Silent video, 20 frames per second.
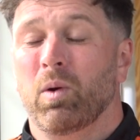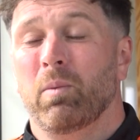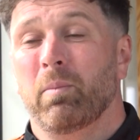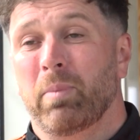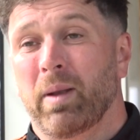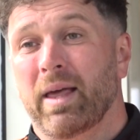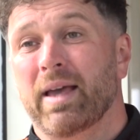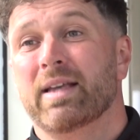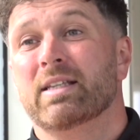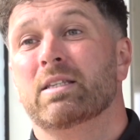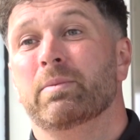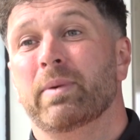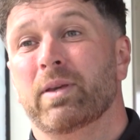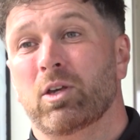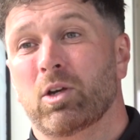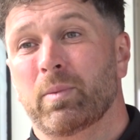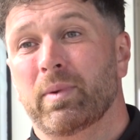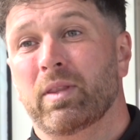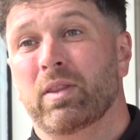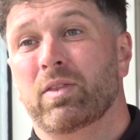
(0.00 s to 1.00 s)
players to be
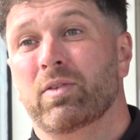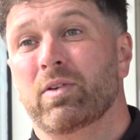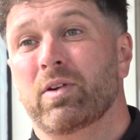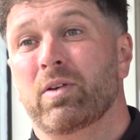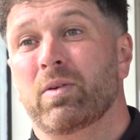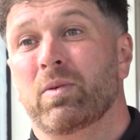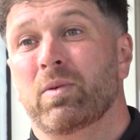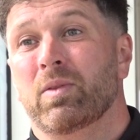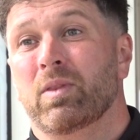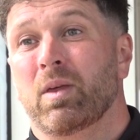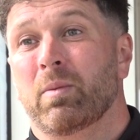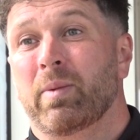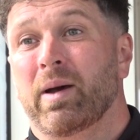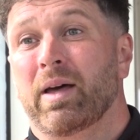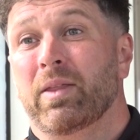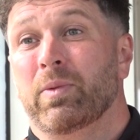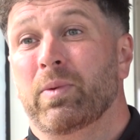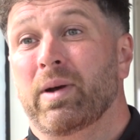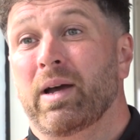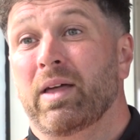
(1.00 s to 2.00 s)
coming through the
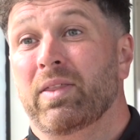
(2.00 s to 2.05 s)
pathway.